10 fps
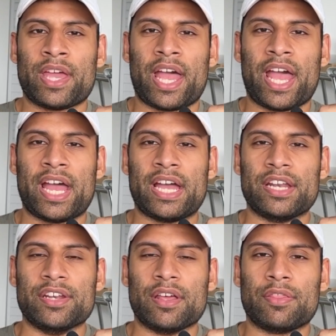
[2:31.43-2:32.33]

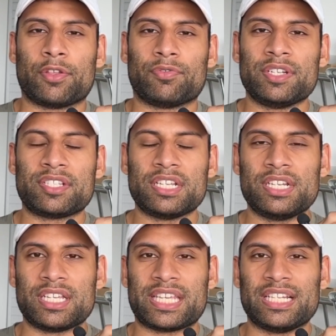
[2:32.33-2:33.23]
And the
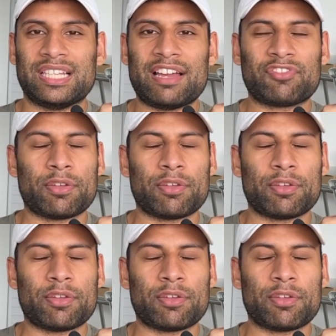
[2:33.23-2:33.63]
reason he left